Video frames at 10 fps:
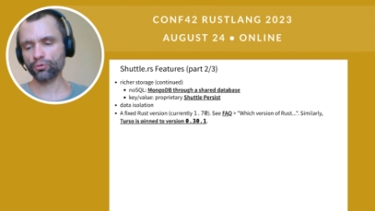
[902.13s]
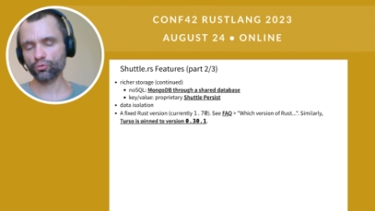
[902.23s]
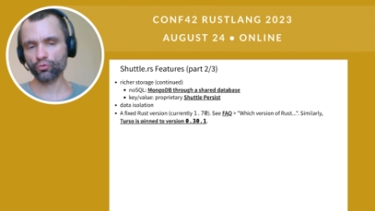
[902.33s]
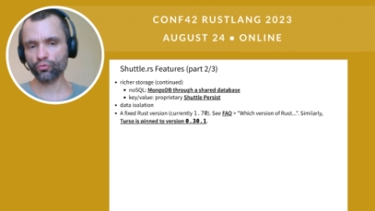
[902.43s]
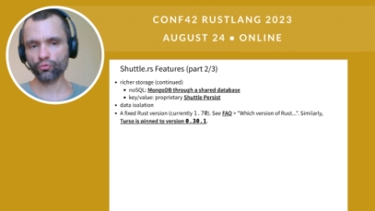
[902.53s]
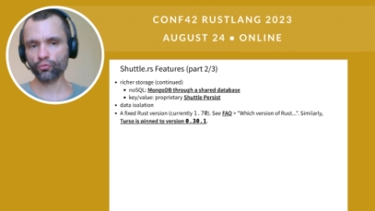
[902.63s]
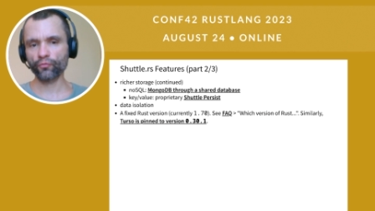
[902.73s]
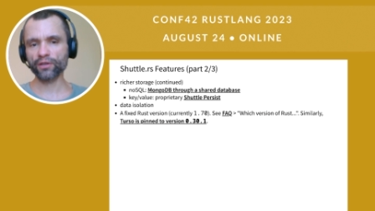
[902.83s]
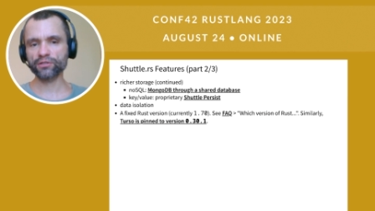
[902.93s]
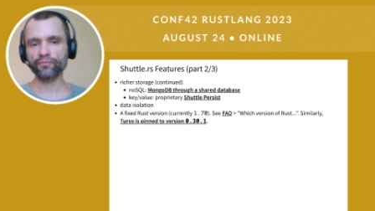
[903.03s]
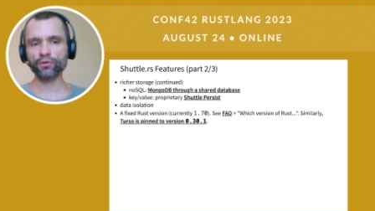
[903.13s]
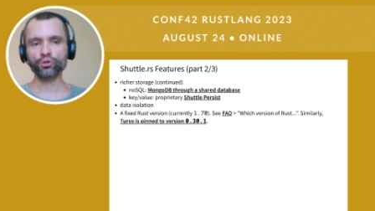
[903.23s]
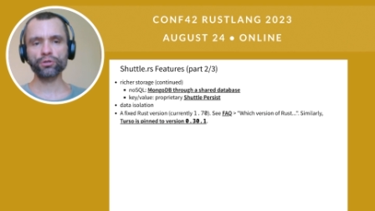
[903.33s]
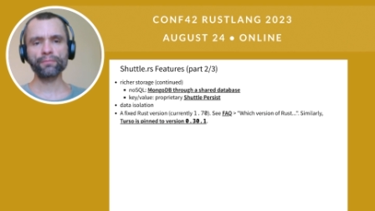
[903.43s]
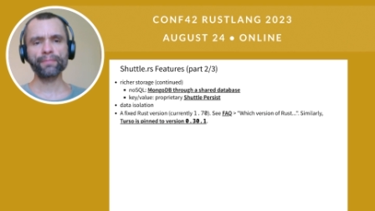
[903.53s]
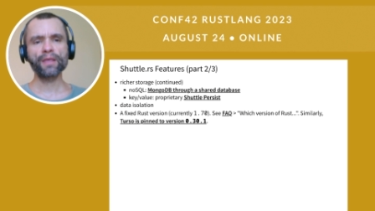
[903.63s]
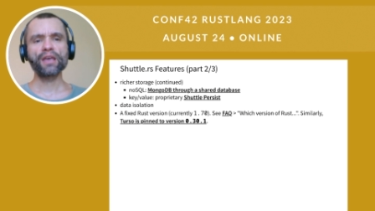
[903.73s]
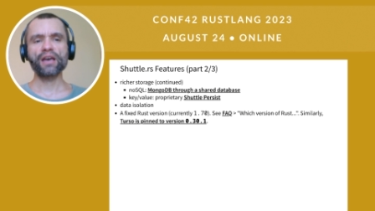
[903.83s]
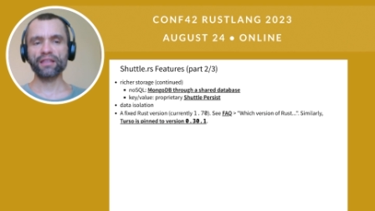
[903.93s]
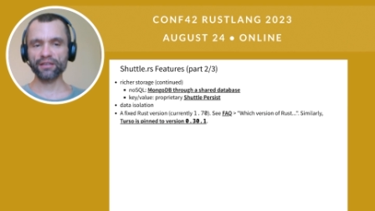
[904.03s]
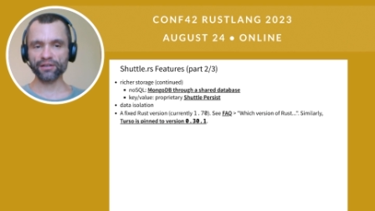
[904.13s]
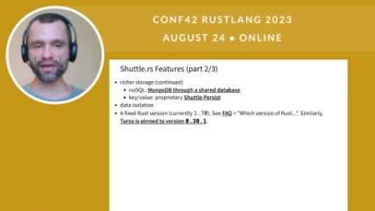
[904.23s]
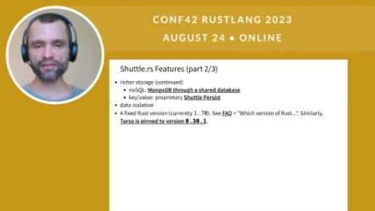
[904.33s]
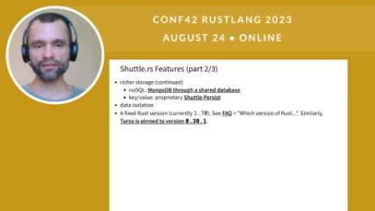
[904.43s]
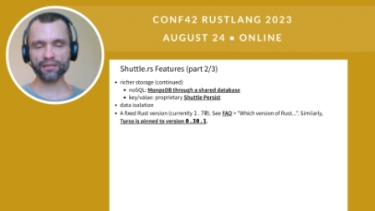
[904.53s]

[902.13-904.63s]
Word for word: to fixed version, and the Rust